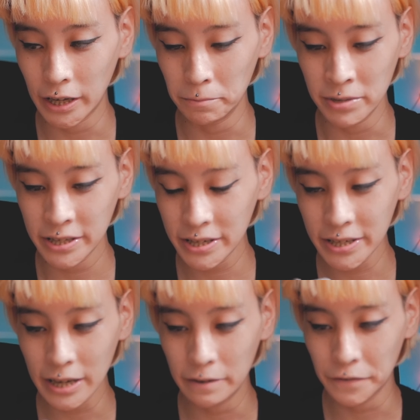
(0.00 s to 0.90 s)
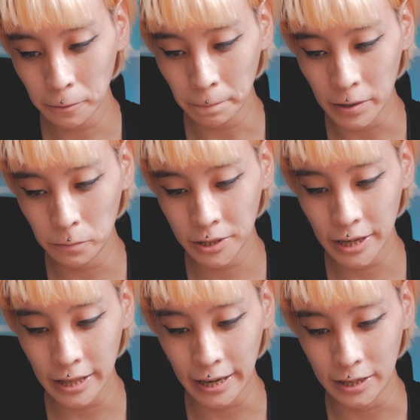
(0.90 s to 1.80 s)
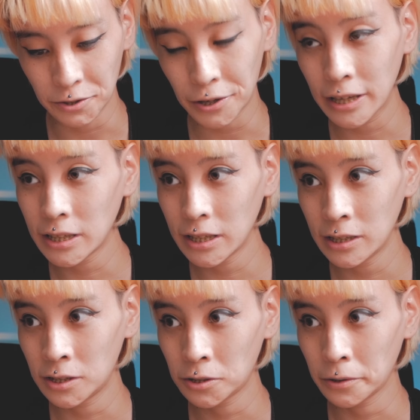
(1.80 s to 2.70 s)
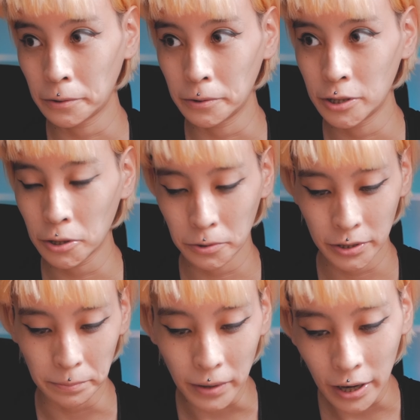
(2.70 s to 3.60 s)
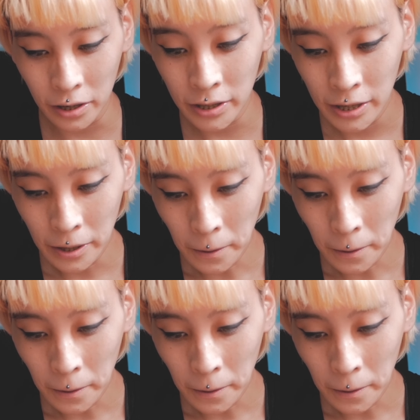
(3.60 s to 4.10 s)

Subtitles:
immediately, as we said, like it's writing, it shows the bar.